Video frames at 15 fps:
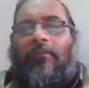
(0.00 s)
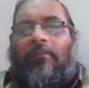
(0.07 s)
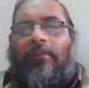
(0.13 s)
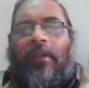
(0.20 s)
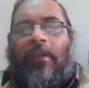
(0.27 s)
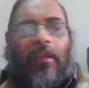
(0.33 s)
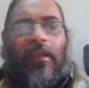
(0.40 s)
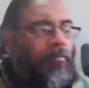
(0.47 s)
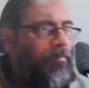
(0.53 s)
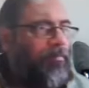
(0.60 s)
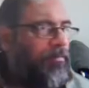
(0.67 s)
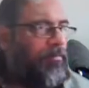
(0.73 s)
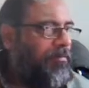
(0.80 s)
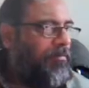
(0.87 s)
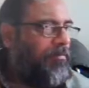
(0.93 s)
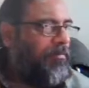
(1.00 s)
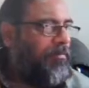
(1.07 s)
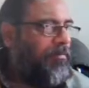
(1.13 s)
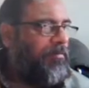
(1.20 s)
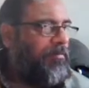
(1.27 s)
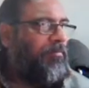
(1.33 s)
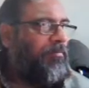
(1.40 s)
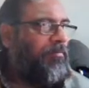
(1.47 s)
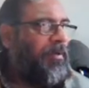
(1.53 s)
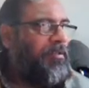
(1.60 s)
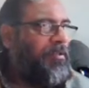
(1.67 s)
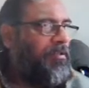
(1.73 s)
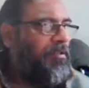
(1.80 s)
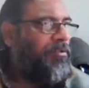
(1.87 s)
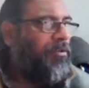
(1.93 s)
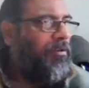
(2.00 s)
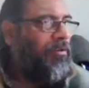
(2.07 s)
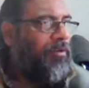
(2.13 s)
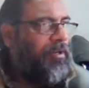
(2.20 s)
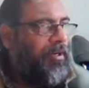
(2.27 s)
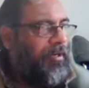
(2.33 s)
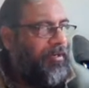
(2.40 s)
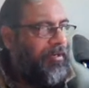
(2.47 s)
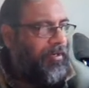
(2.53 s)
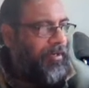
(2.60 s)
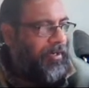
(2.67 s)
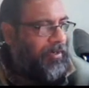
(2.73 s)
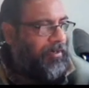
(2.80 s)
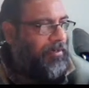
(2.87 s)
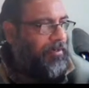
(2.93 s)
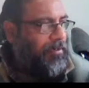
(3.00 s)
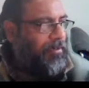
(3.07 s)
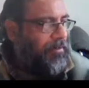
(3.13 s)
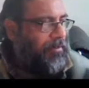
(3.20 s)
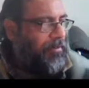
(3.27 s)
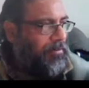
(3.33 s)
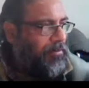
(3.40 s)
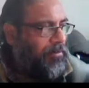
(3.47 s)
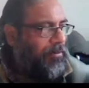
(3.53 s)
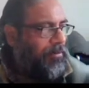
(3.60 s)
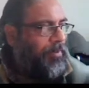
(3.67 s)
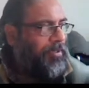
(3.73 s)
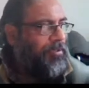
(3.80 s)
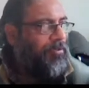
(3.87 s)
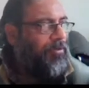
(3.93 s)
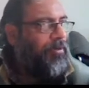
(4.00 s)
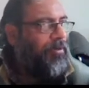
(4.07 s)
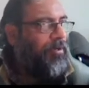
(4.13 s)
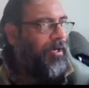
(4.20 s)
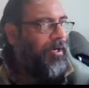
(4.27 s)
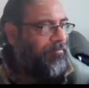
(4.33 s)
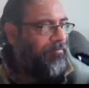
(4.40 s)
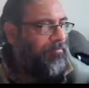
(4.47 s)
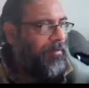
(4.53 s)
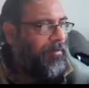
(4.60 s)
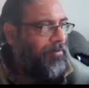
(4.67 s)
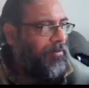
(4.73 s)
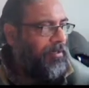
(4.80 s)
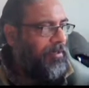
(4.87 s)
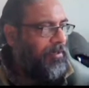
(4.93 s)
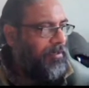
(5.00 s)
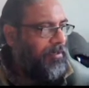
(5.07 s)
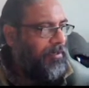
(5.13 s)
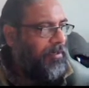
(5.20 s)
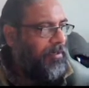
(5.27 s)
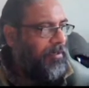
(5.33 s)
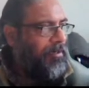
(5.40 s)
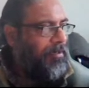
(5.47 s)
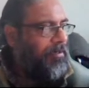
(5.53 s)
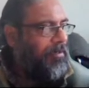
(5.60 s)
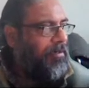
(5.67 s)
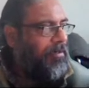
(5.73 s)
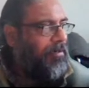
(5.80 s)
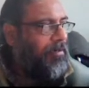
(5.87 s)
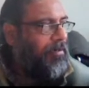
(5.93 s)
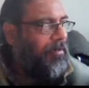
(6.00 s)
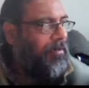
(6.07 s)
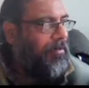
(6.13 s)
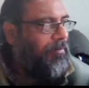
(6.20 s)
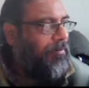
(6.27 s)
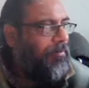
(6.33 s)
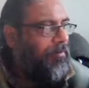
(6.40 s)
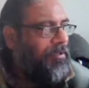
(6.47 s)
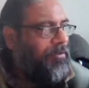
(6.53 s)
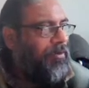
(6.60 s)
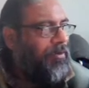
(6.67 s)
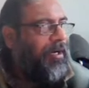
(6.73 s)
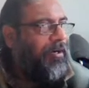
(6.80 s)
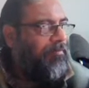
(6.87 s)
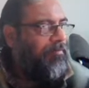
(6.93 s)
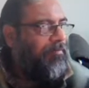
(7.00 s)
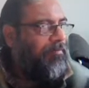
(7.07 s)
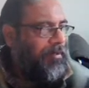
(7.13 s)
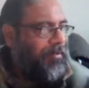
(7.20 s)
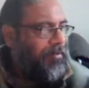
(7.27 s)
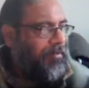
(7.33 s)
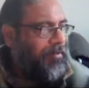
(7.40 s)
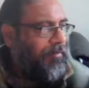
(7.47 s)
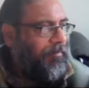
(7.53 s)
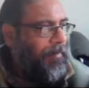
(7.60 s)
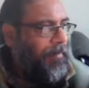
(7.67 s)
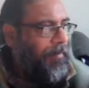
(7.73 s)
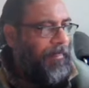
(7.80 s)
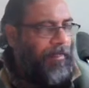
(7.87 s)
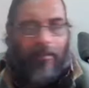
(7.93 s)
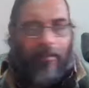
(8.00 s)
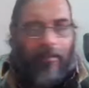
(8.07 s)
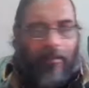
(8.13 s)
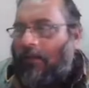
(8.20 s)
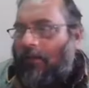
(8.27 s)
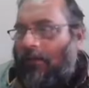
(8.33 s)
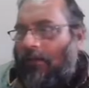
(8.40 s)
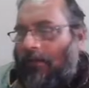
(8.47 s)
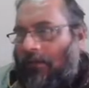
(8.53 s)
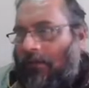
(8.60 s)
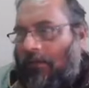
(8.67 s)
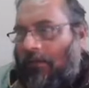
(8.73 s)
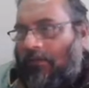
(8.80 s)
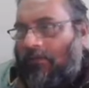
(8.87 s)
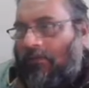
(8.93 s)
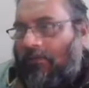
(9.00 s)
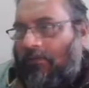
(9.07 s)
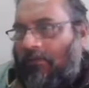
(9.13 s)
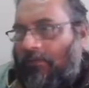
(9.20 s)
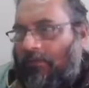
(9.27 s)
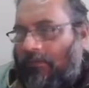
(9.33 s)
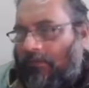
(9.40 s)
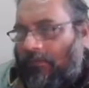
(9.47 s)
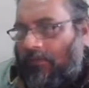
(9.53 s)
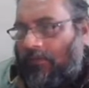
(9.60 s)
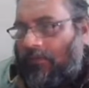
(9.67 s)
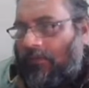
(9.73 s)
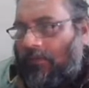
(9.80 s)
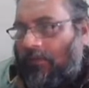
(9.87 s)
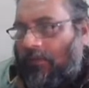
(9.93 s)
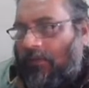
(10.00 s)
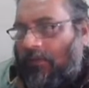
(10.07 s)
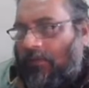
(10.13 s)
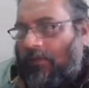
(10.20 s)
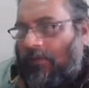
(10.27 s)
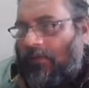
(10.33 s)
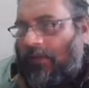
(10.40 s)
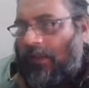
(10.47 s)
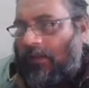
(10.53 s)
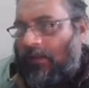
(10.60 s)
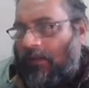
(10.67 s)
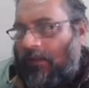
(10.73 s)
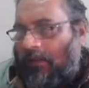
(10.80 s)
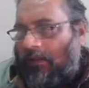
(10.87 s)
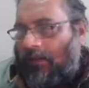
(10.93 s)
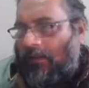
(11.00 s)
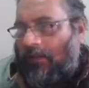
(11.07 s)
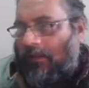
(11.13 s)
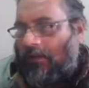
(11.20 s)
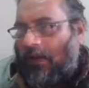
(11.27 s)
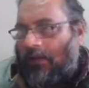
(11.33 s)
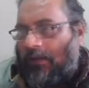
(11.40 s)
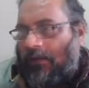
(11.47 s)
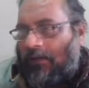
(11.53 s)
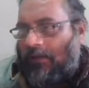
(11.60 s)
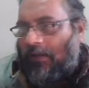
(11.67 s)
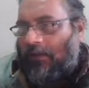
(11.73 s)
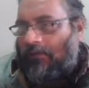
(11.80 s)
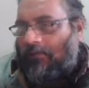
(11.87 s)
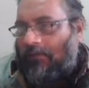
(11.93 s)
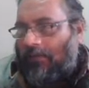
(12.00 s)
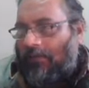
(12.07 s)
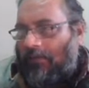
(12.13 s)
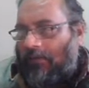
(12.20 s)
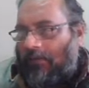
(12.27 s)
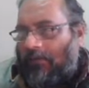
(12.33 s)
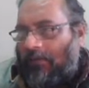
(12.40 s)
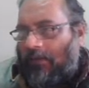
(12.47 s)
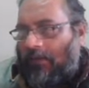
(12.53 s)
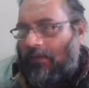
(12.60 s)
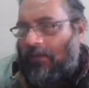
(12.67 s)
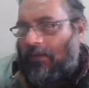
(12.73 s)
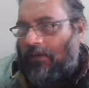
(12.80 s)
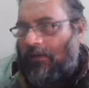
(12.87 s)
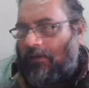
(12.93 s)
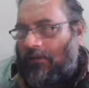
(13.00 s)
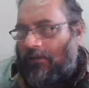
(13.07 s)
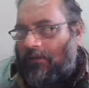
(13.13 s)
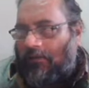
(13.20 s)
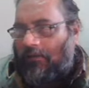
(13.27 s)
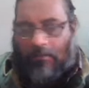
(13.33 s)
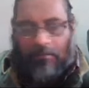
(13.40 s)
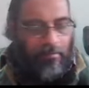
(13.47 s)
we have machines on internet or machine on network, not internet, machine on network, uh, then data transfer and